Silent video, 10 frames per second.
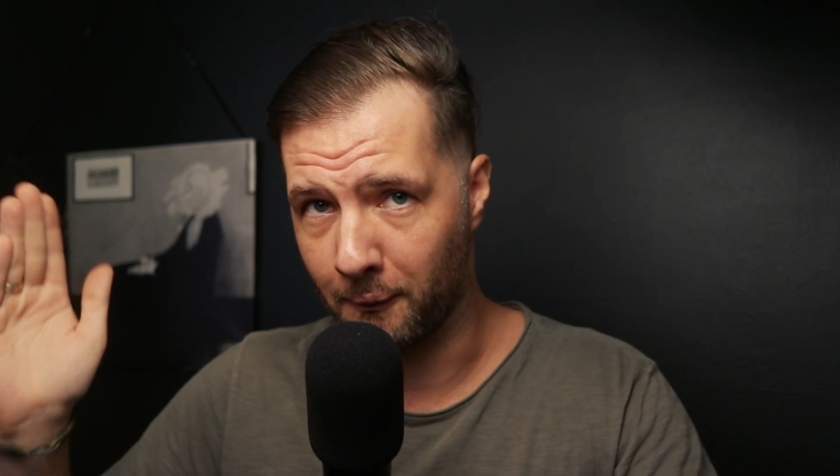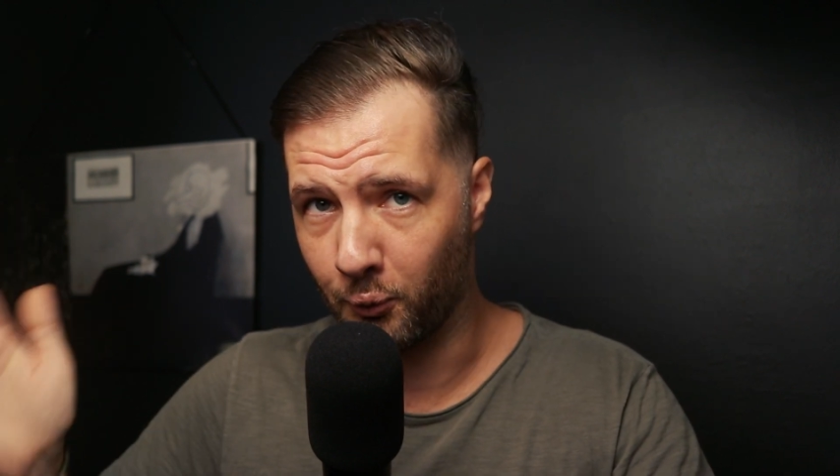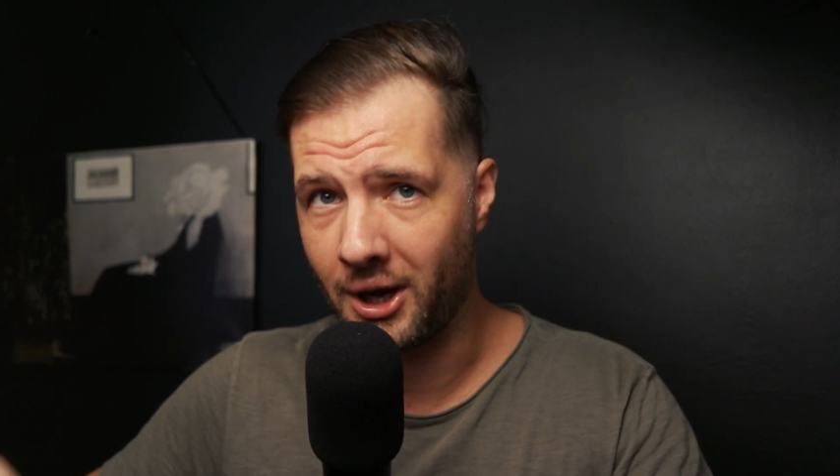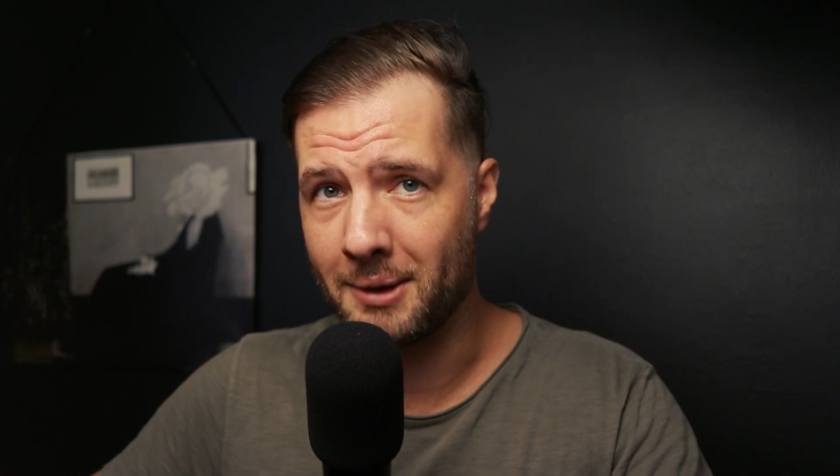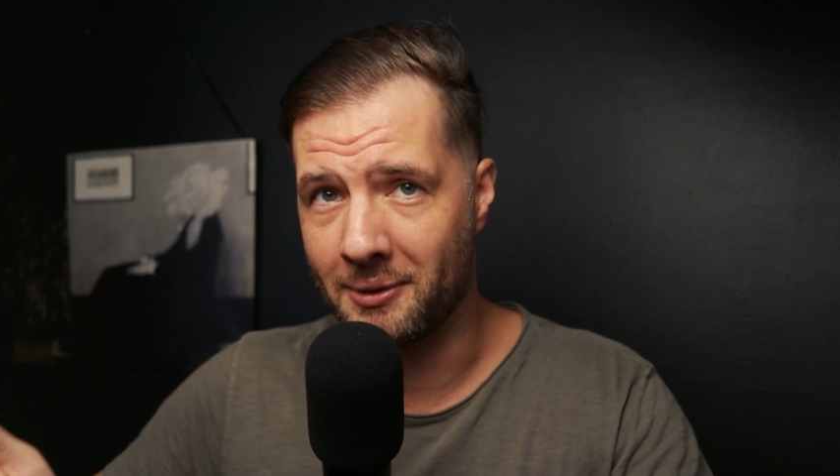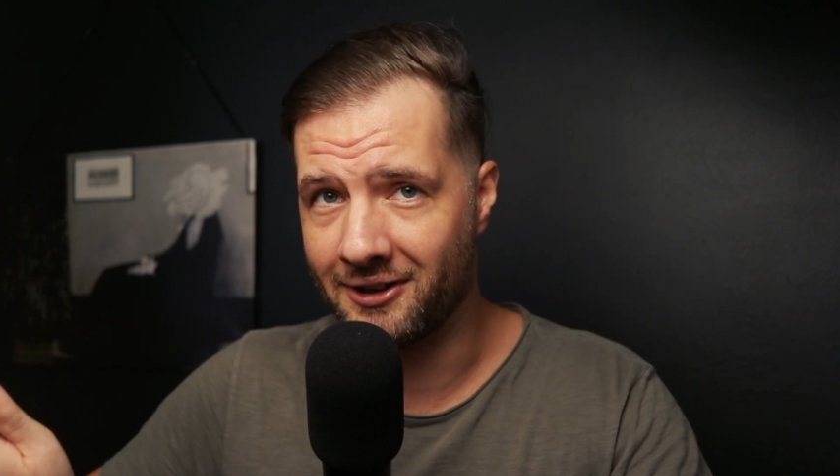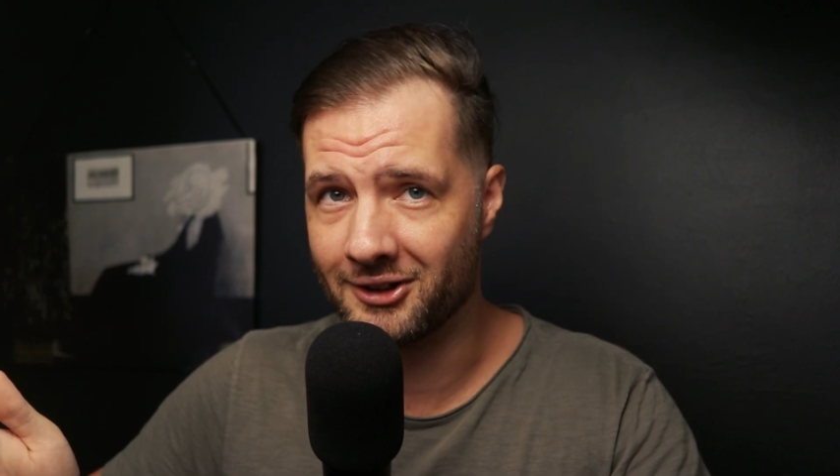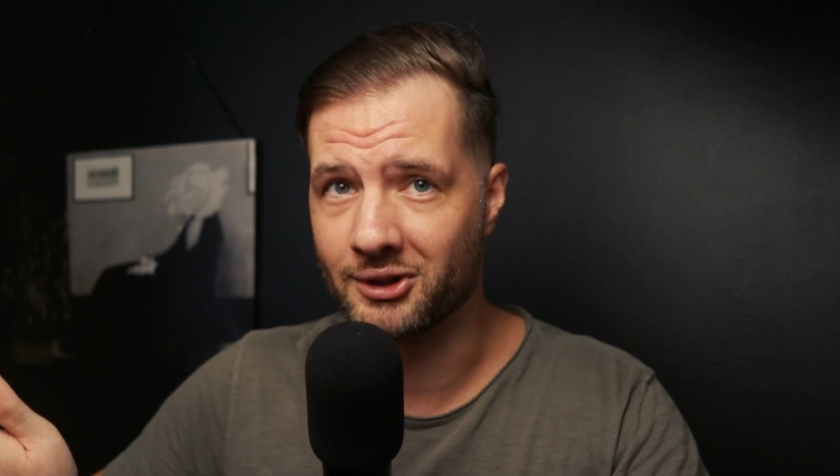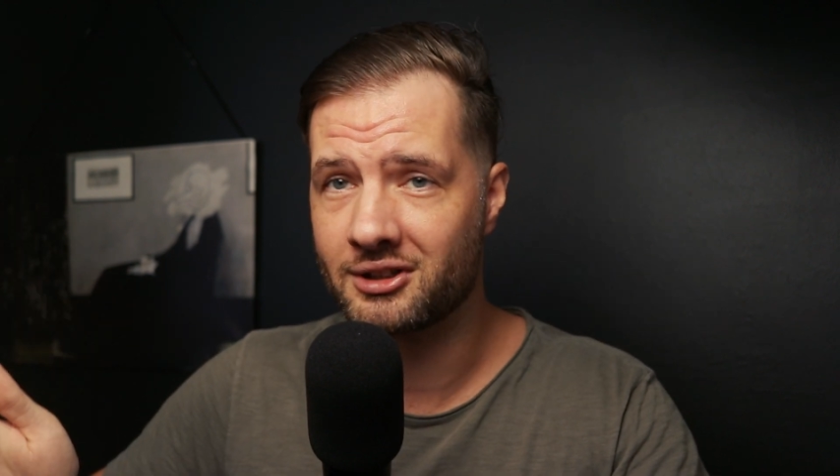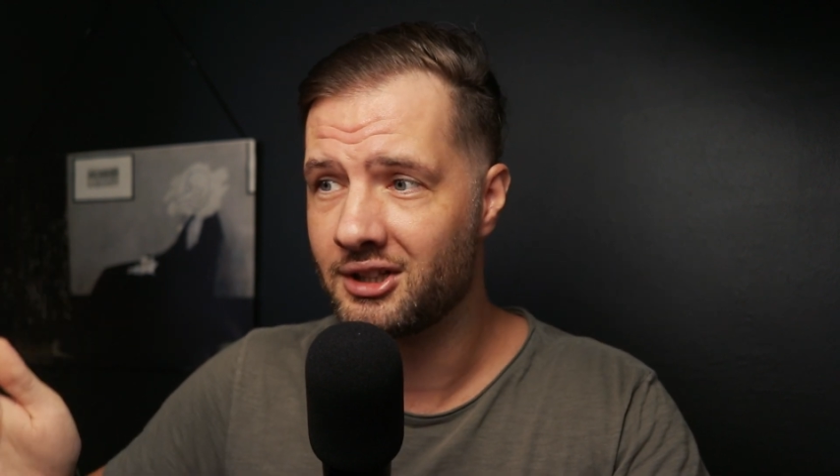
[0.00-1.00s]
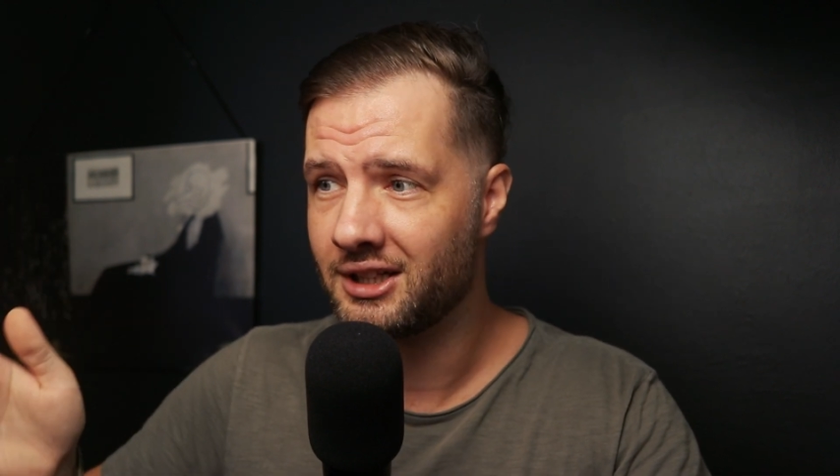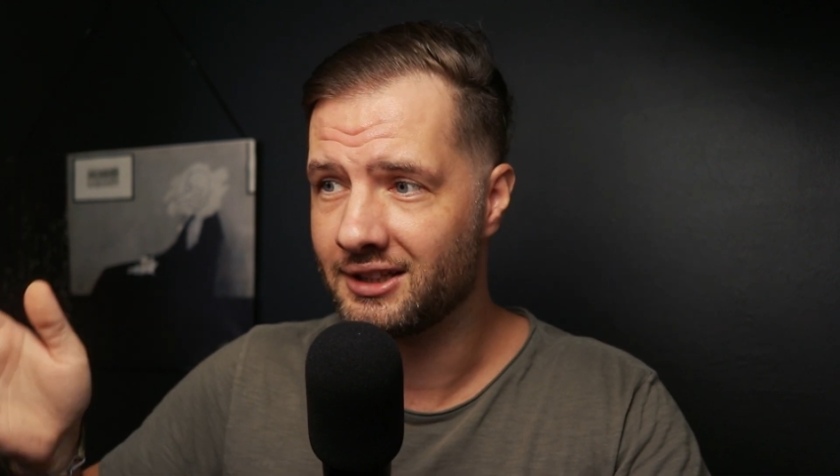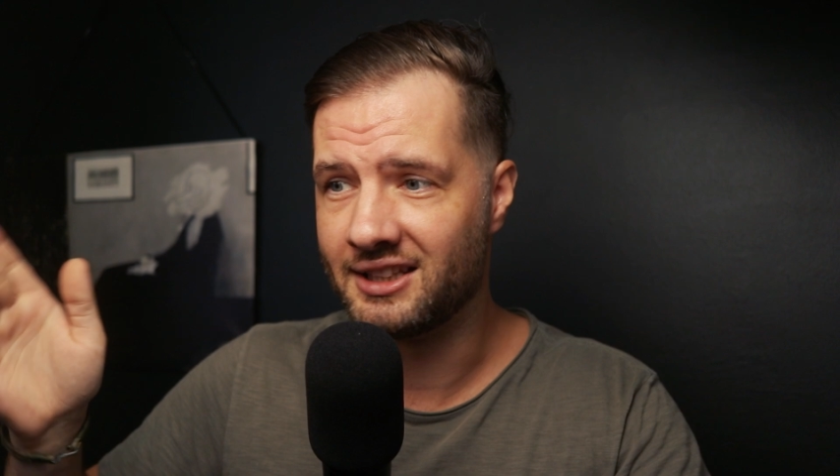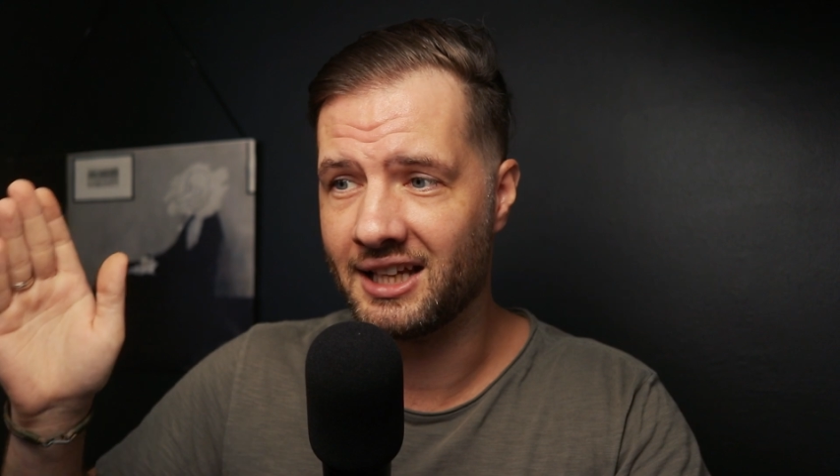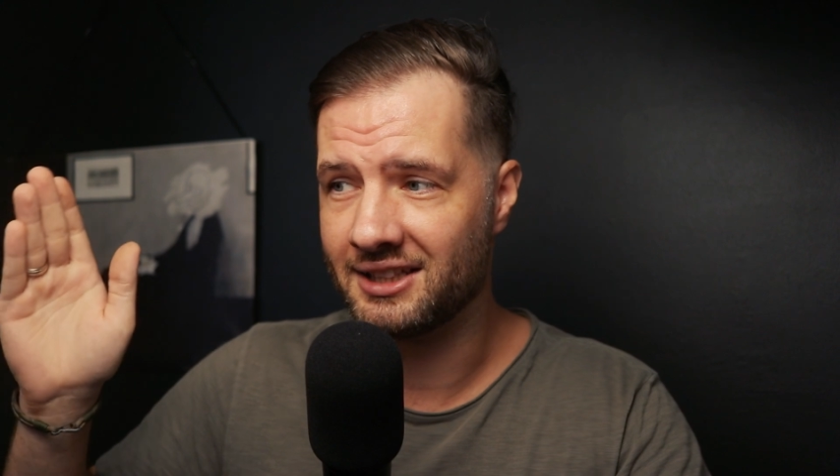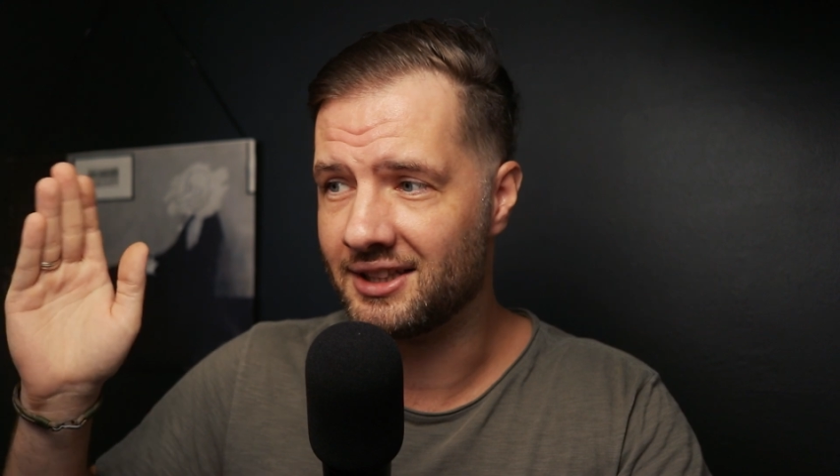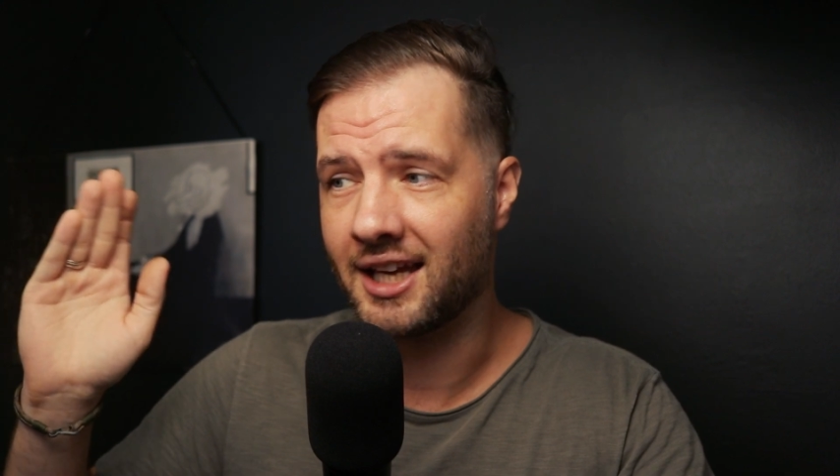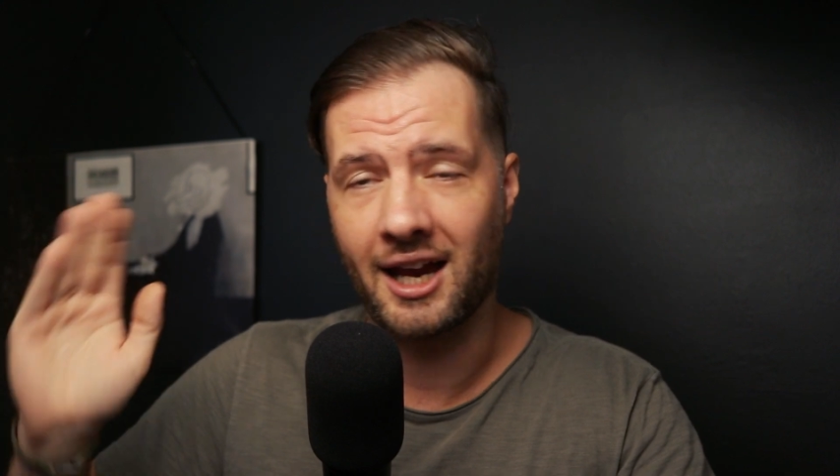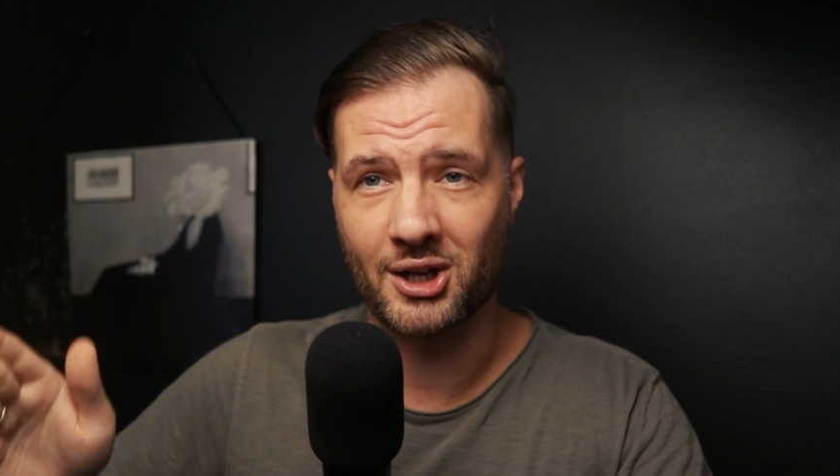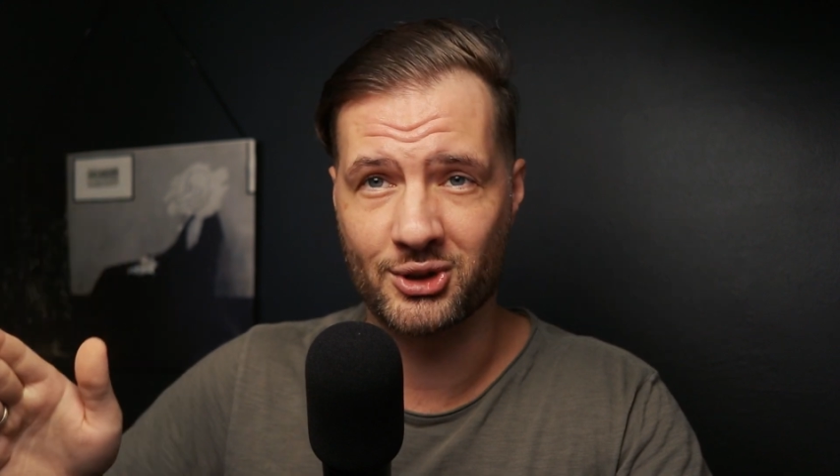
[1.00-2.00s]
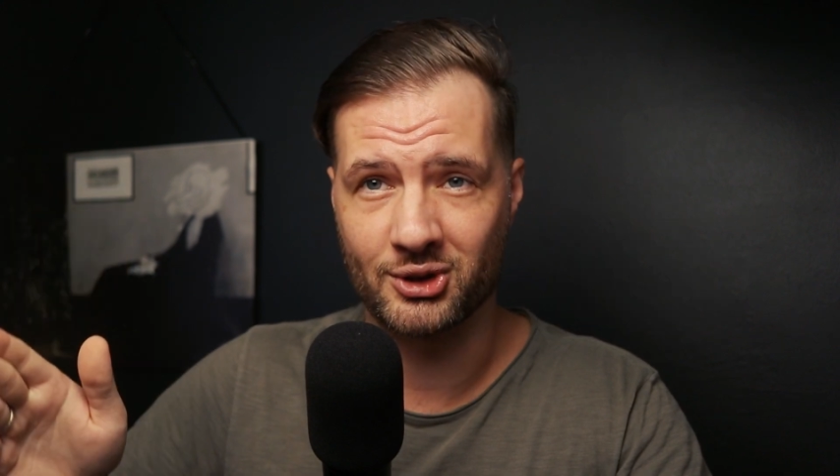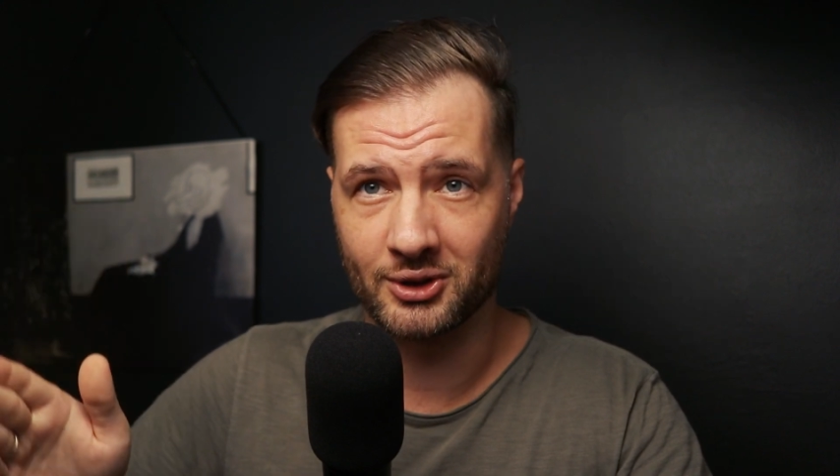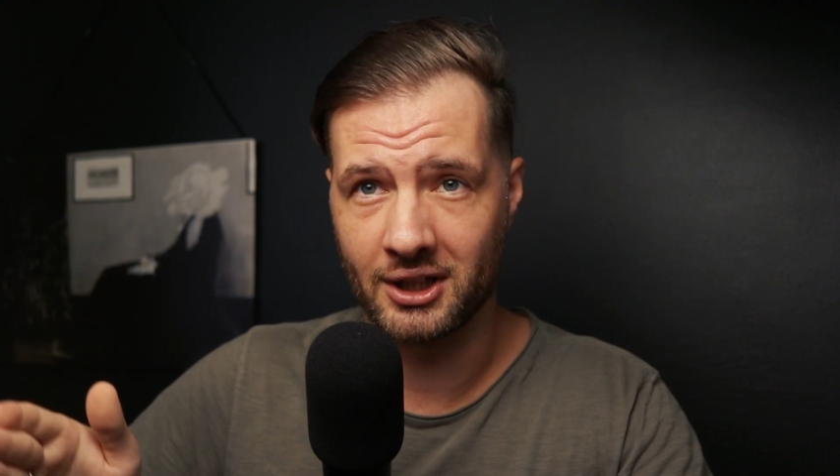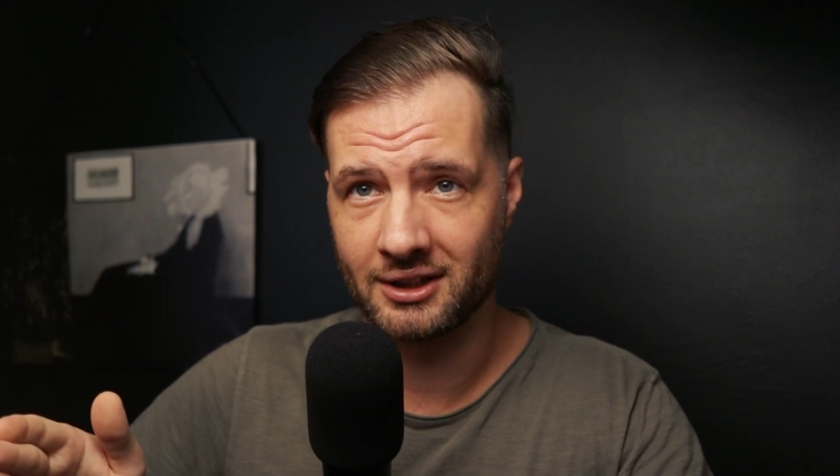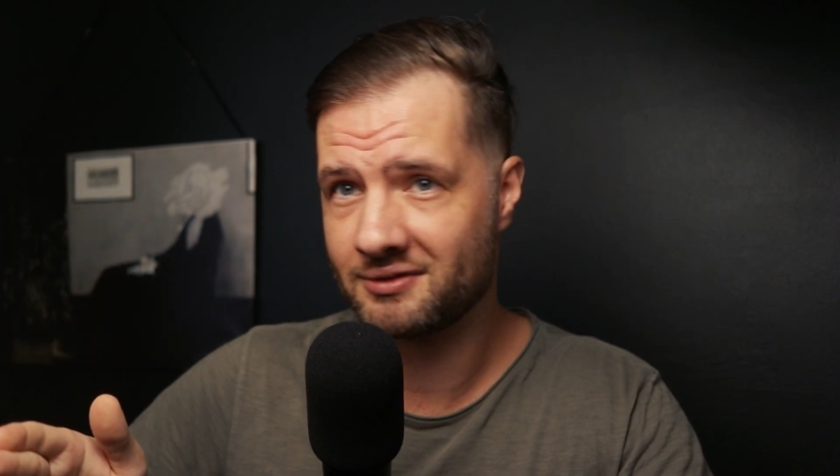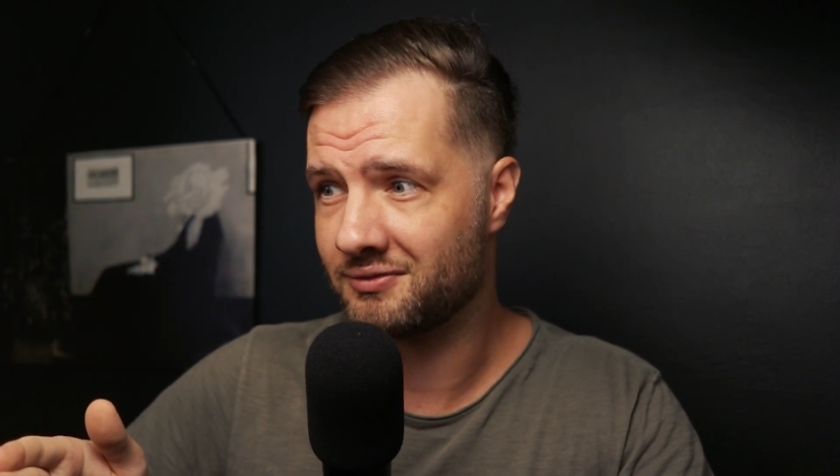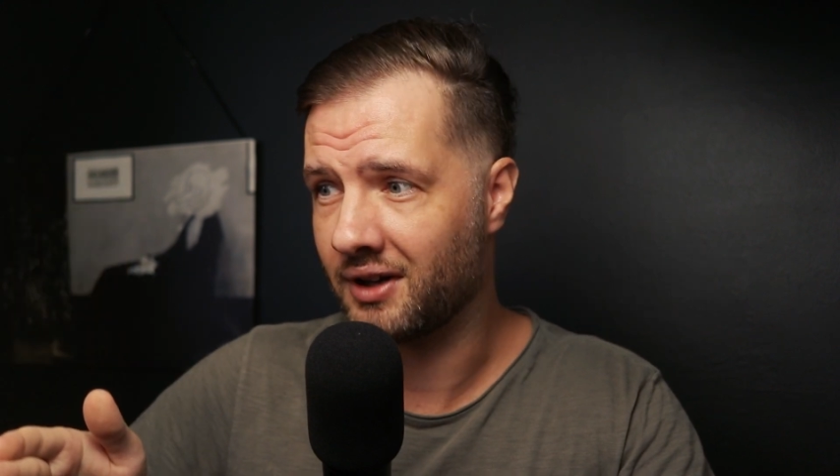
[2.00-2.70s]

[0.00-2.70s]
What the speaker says: way better than the character that